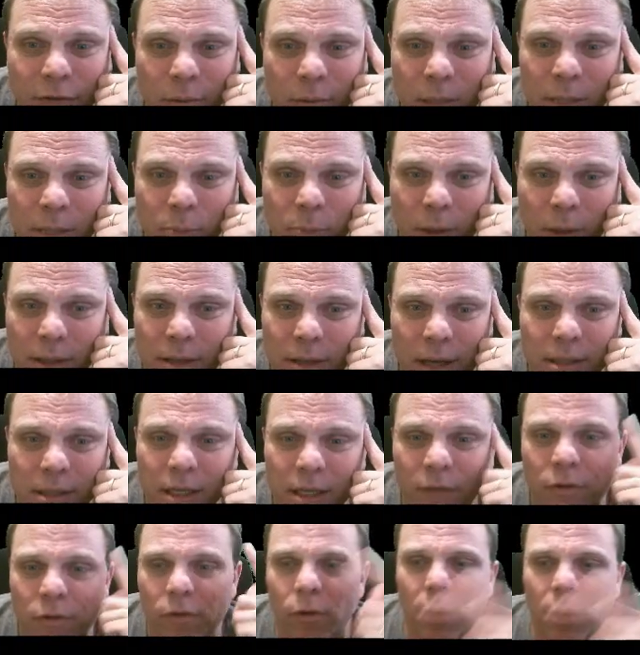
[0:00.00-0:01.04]
from this point. It's all
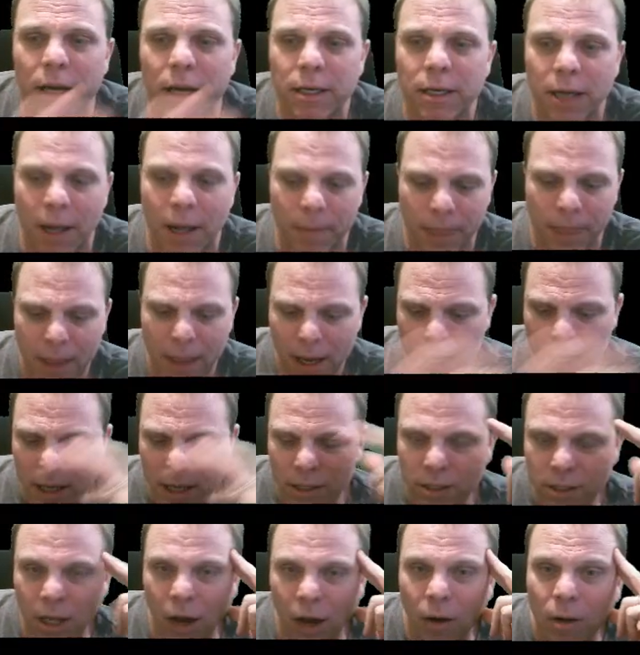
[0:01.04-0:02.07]
stuff you've already done.
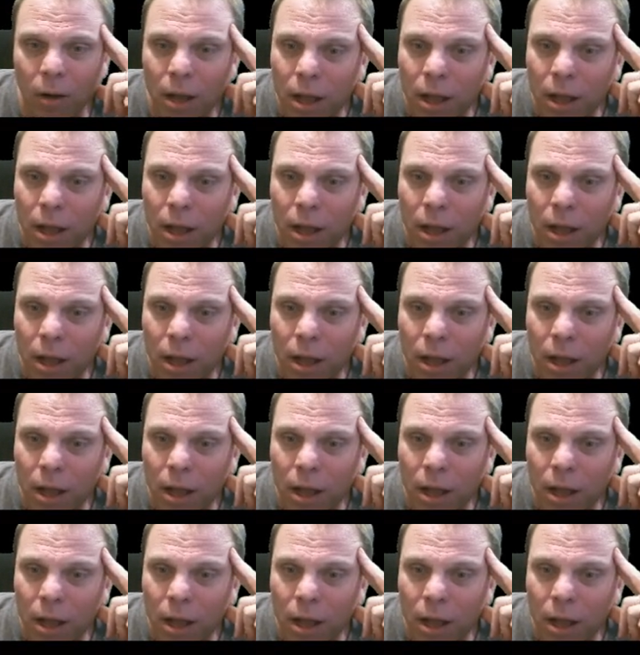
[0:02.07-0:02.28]
So